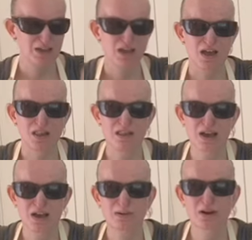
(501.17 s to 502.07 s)
And
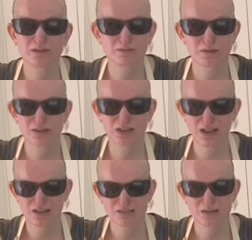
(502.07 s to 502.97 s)
now I'm going to
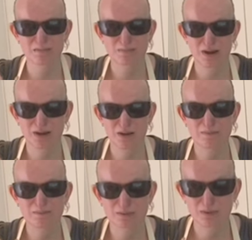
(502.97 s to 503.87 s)
get my
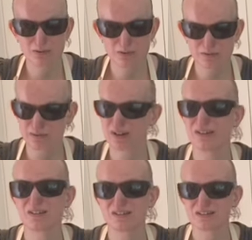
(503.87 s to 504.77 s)

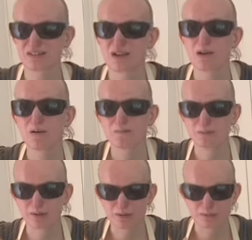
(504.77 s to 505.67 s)
pureed
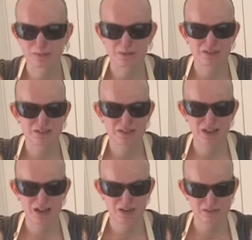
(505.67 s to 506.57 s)
blueberries
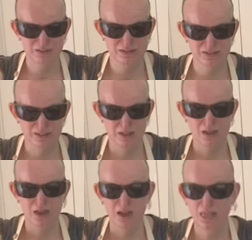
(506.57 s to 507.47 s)
out.
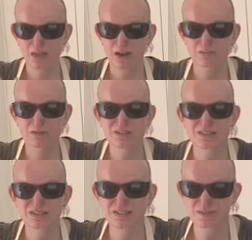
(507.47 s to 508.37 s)
And then I'm going to
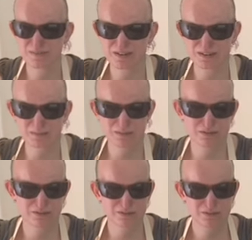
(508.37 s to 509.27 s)
sieve it
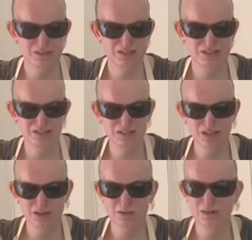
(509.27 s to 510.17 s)
because I don't want any
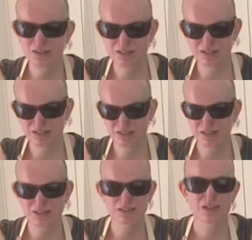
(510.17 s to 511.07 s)
skin or any
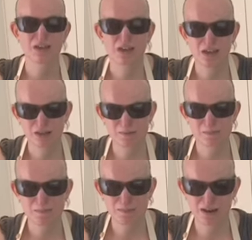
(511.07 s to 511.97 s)
seeds
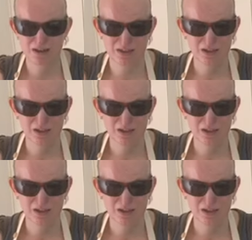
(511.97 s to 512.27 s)
in my